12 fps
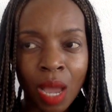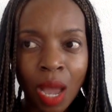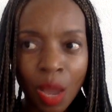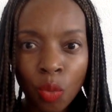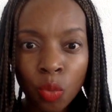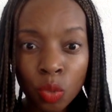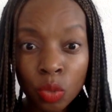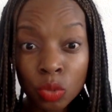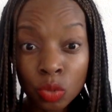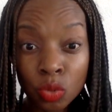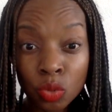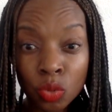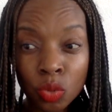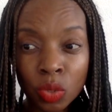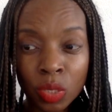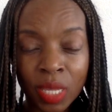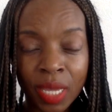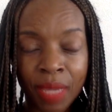I will
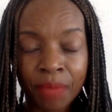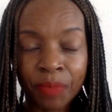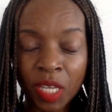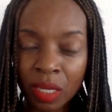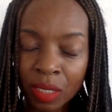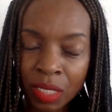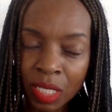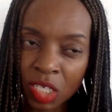do the